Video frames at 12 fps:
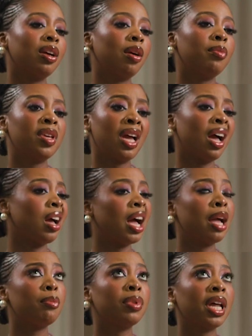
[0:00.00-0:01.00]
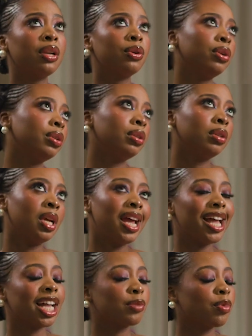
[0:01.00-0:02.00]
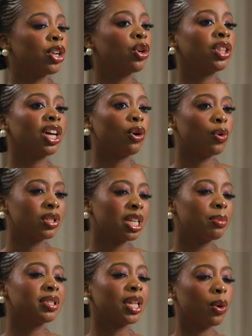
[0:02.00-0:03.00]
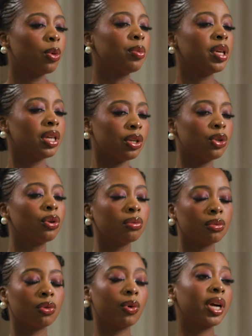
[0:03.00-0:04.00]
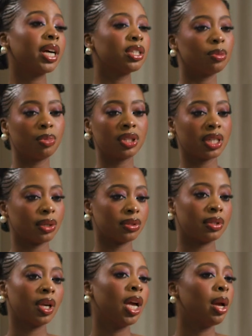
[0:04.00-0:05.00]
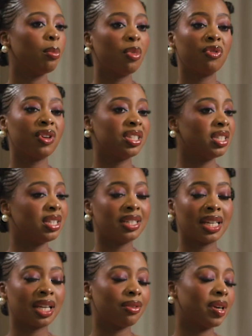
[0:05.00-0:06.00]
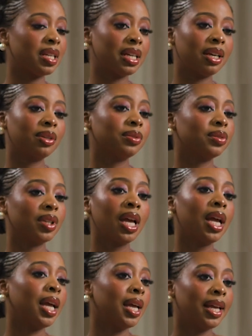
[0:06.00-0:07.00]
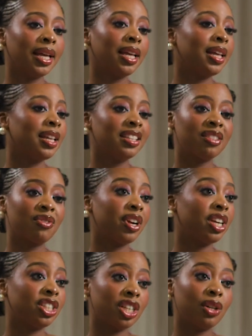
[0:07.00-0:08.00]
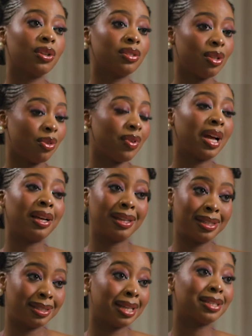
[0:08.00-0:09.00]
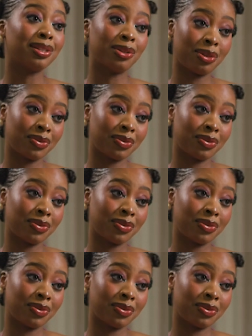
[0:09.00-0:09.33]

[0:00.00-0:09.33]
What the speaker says: I plan on exploring other concepts that will be, quicker to put out. But for Is This It Taking right now, it's a very jealous lover, and it takes a lot